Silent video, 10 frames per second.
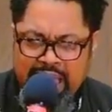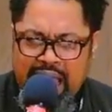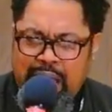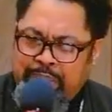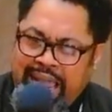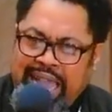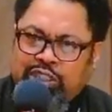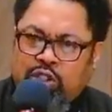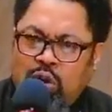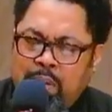I
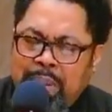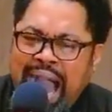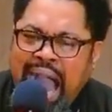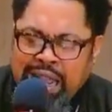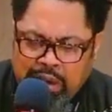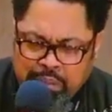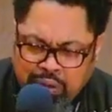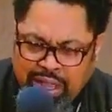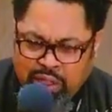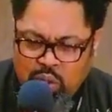passed on by a
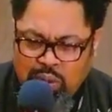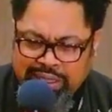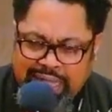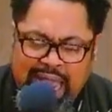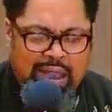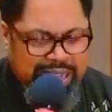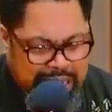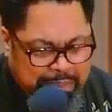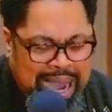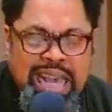brother who was down at the
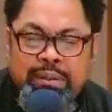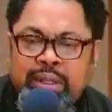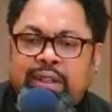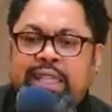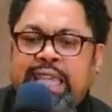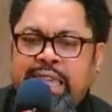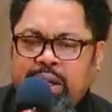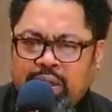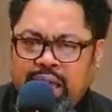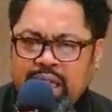bottom of the
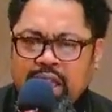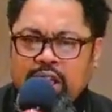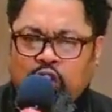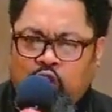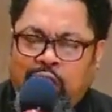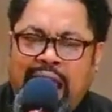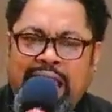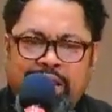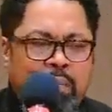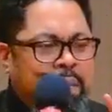hill uh,
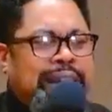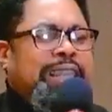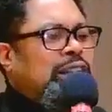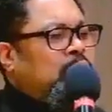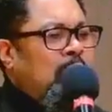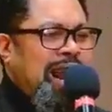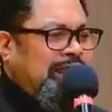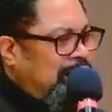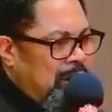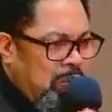trying to make his way
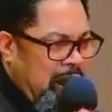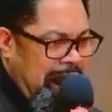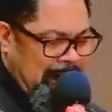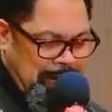somewhere.